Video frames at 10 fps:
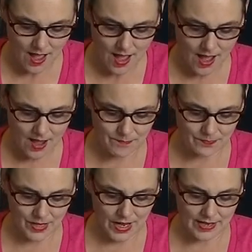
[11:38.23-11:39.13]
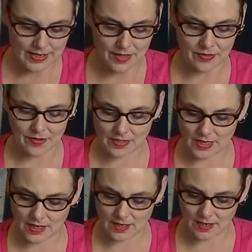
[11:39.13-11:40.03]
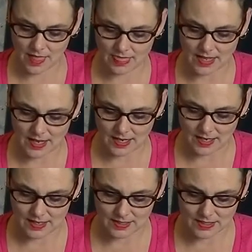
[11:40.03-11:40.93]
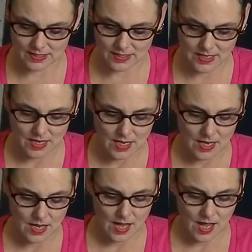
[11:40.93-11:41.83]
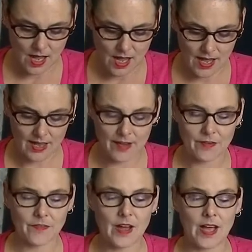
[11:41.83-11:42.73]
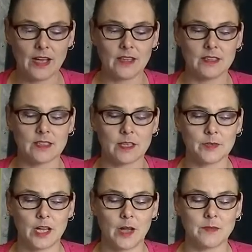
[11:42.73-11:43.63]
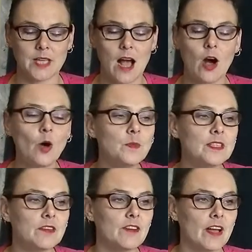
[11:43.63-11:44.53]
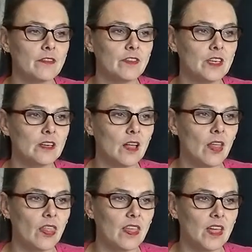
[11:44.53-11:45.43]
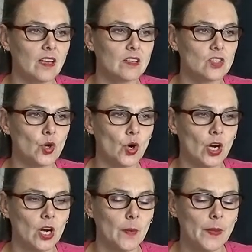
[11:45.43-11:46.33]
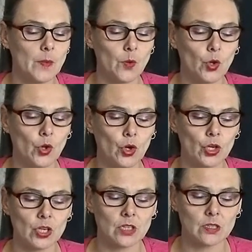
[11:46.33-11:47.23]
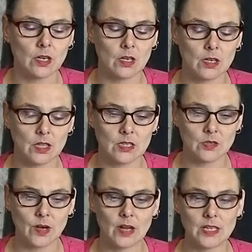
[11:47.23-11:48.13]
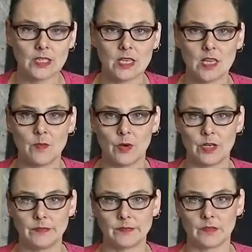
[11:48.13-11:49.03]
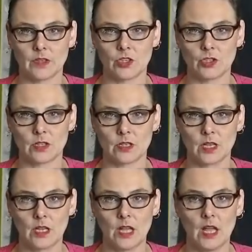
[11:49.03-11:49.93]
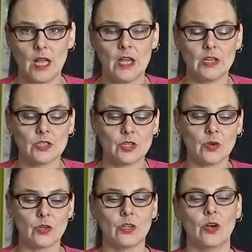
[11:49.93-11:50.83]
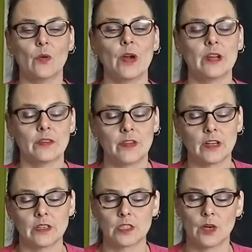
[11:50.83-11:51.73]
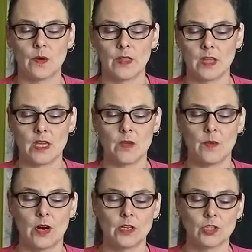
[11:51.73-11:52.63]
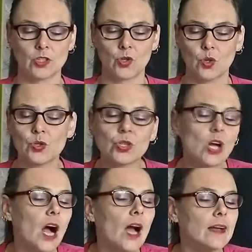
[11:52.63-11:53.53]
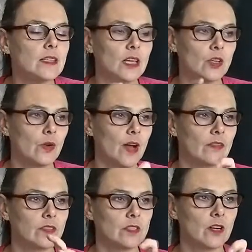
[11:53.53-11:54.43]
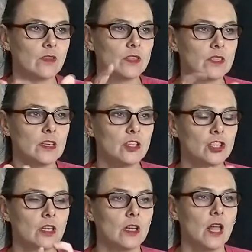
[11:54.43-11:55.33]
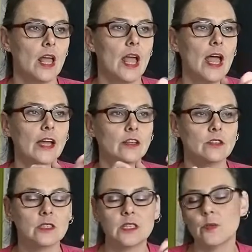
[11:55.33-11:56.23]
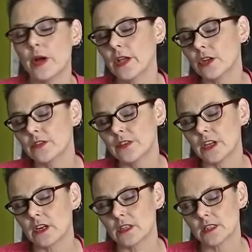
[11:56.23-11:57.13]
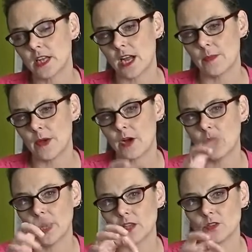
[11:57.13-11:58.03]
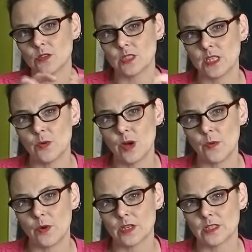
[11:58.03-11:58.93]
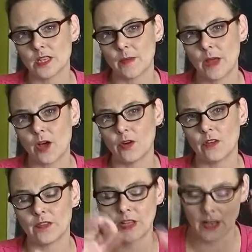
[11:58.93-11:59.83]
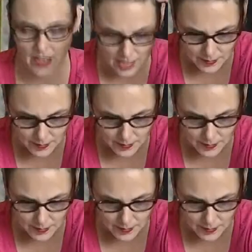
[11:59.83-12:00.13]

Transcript: Another thing that I find sometimes helps if I feel things or people or things around is keyboard journaling. So you know where your fingers go on the keyboard. Just close your eyes and you have this conversation and you see what your fingers type out and you see what words come out of it.